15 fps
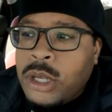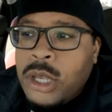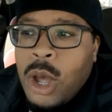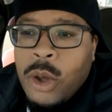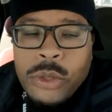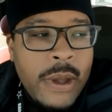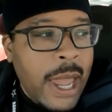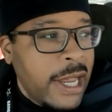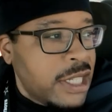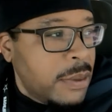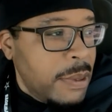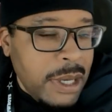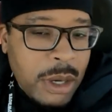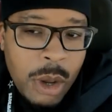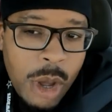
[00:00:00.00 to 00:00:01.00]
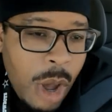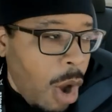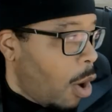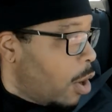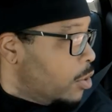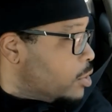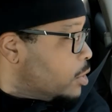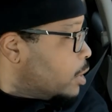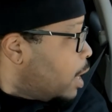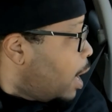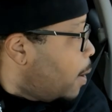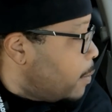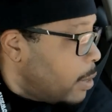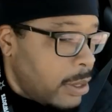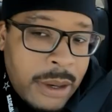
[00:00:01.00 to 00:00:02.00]
No, there has to be no cars
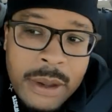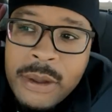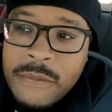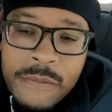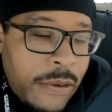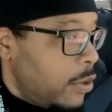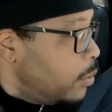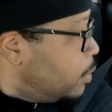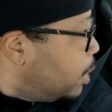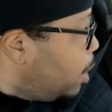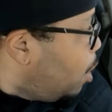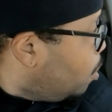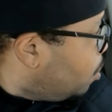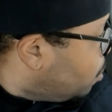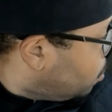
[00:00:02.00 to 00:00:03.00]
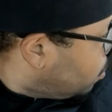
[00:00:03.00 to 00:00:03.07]
coming for you to go,